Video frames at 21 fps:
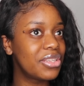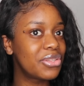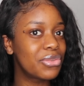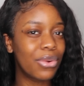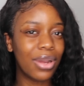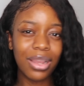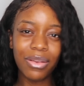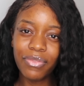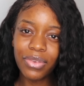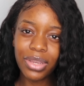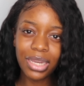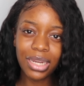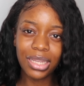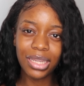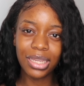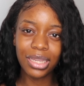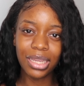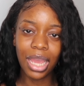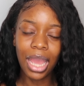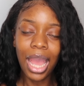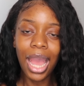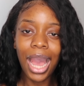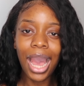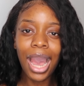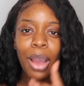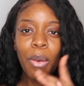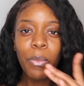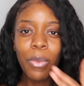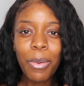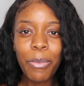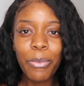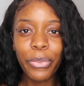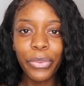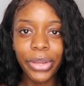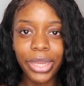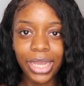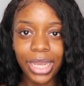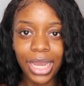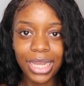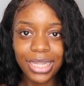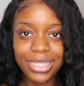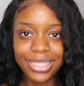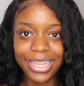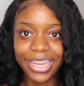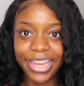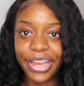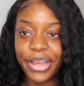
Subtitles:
do I really, at one point, guys,